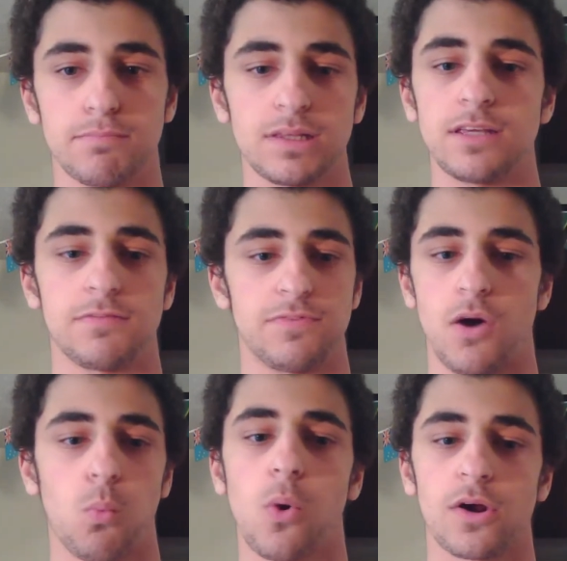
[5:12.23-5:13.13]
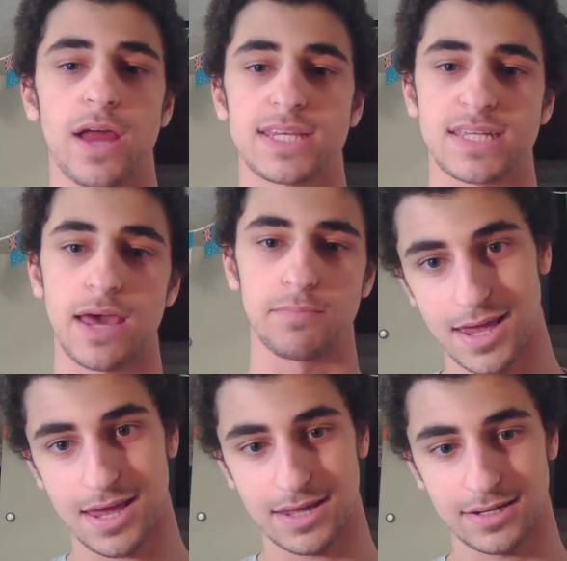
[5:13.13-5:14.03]
believe a word I said,
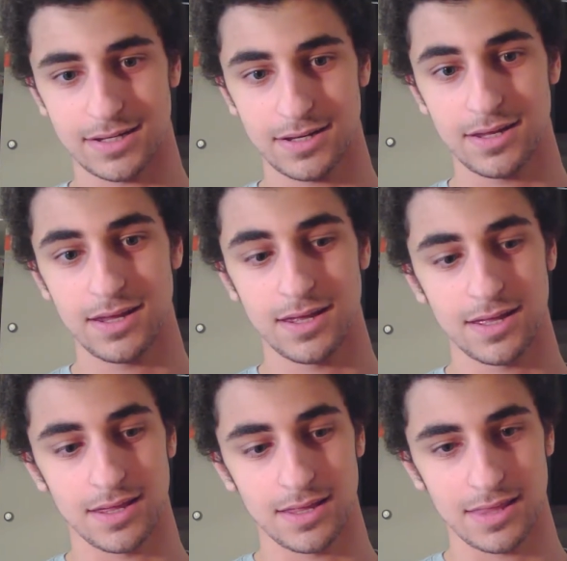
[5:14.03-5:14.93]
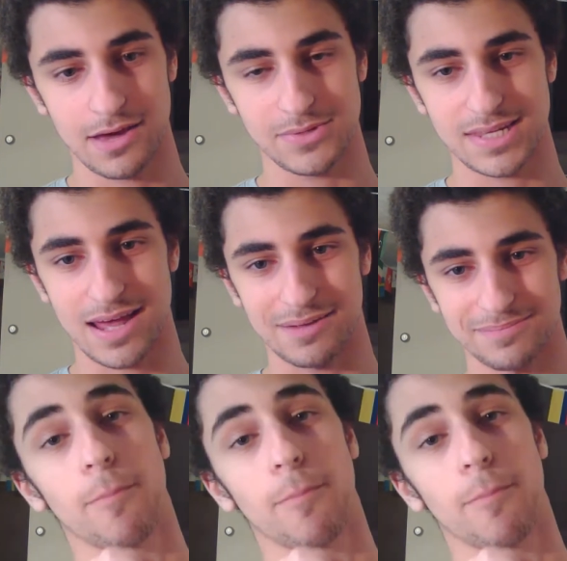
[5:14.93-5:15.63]
and that was that.